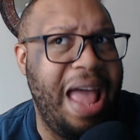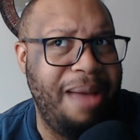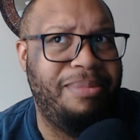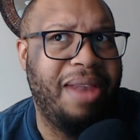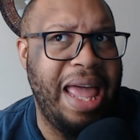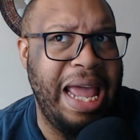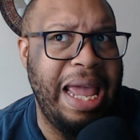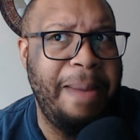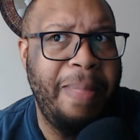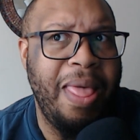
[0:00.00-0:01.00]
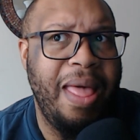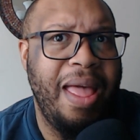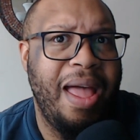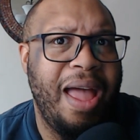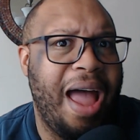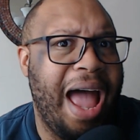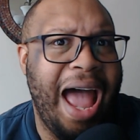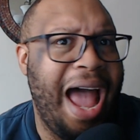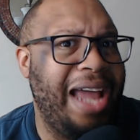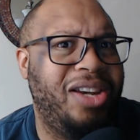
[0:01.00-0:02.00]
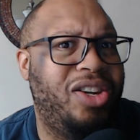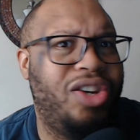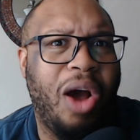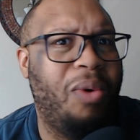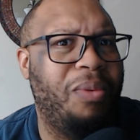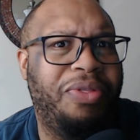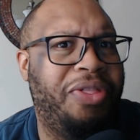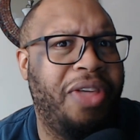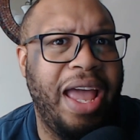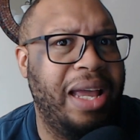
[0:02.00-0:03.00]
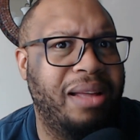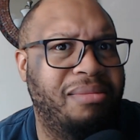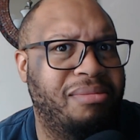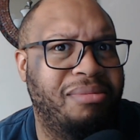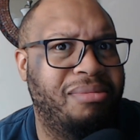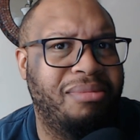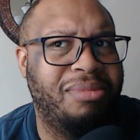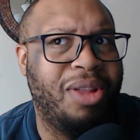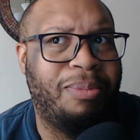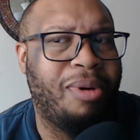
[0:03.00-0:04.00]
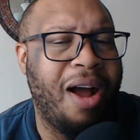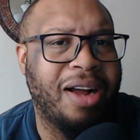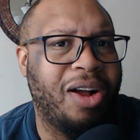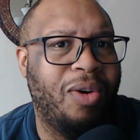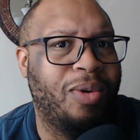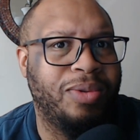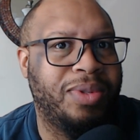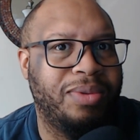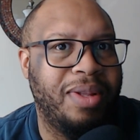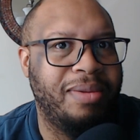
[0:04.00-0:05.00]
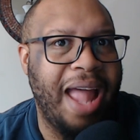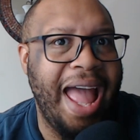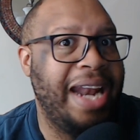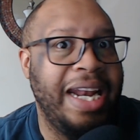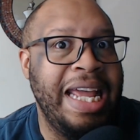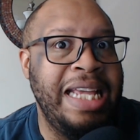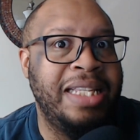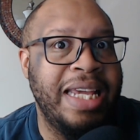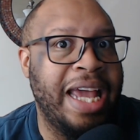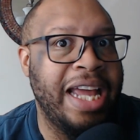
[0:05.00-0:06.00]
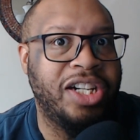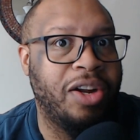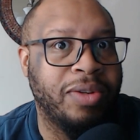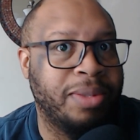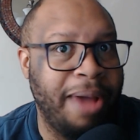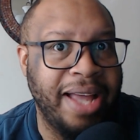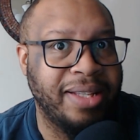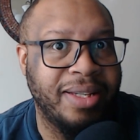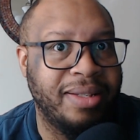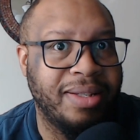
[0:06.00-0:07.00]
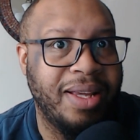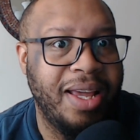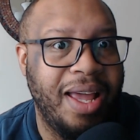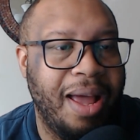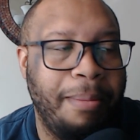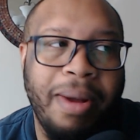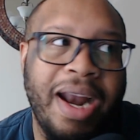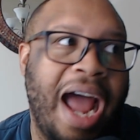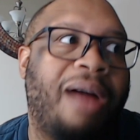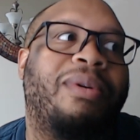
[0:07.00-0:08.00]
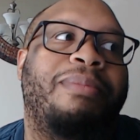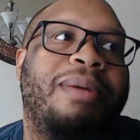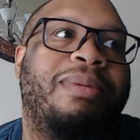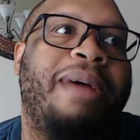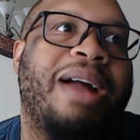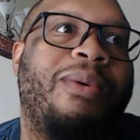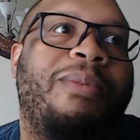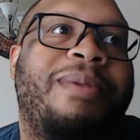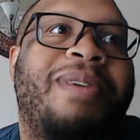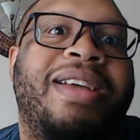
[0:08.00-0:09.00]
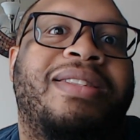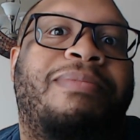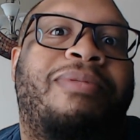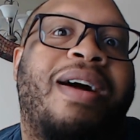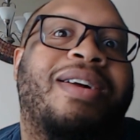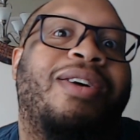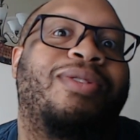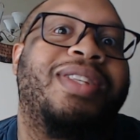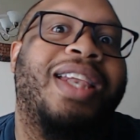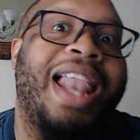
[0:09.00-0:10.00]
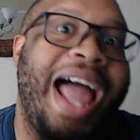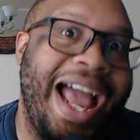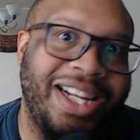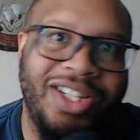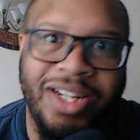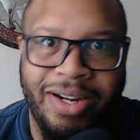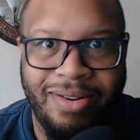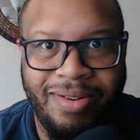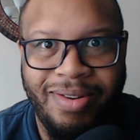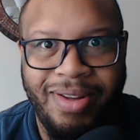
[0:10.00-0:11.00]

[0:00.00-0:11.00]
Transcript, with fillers: that play, I don't think the Broncos had it easy catching those passes. But I remember back when we faced the Broncos last year,